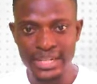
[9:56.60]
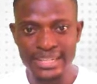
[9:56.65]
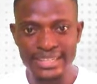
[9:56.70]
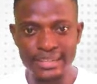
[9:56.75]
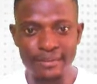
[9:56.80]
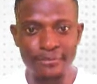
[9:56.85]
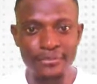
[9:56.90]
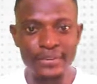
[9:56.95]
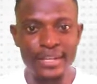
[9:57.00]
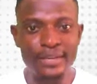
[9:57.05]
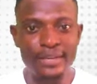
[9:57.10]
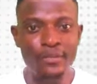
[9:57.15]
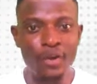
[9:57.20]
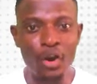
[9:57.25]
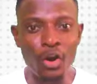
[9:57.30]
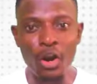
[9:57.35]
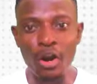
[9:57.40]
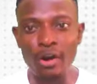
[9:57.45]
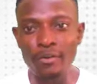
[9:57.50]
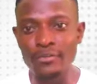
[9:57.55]
The flavor
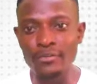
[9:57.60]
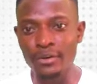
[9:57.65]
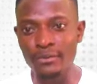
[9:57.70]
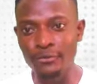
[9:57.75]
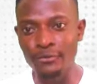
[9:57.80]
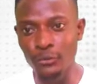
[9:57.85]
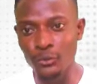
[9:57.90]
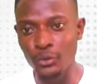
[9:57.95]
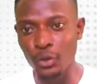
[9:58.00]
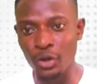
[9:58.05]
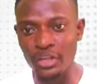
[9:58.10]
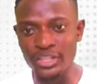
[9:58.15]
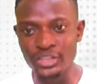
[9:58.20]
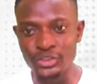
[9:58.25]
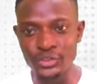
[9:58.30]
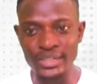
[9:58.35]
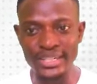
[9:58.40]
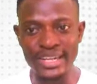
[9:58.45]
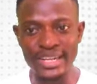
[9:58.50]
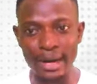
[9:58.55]
of a food or a
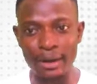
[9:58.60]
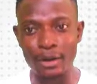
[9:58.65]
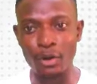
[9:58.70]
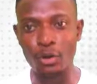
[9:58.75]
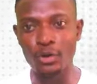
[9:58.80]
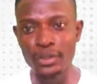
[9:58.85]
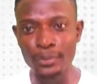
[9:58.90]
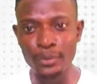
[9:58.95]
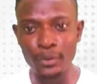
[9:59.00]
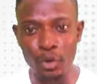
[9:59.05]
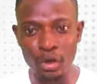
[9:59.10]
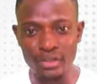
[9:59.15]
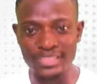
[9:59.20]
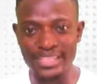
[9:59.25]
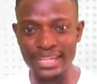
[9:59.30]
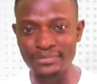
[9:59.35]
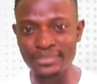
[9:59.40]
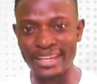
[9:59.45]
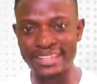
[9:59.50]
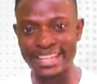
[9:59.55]
drink can only be gotten
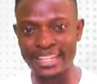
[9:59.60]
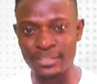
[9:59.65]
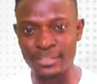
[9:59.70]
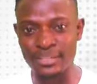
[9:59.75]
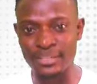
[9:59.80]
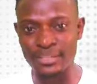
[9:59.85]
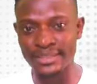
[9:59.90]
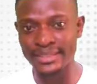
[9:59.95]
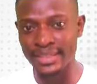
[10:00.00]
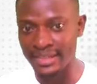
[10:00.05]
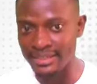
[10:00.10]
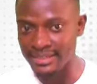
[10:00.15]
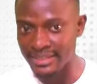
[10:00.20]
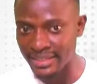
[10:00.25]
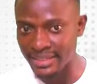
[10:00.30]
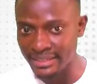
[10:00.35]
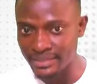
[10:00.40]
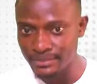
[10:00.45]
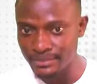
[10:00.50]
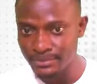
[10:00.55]
after it has been tasted.
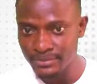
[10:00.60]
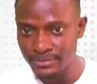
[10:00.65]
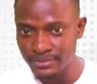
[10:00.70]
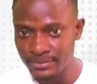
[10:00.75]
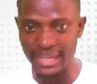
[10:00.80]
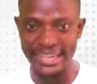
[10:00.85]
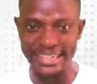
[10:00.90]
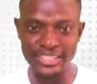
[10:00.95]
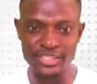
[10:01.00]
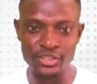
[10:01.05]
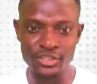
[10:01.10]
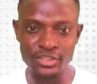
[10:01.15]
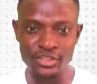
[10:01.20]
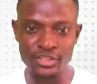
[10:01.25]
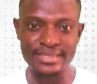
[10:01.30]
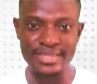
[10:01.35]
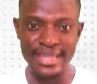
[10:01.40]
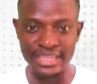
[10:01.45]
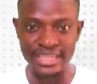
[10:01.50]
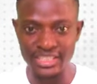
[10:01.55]
Now, it is not
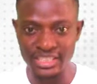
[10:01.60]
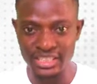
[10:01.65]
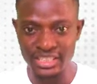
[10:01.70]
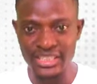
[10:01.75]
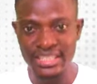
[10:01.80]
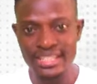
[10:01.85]
stench.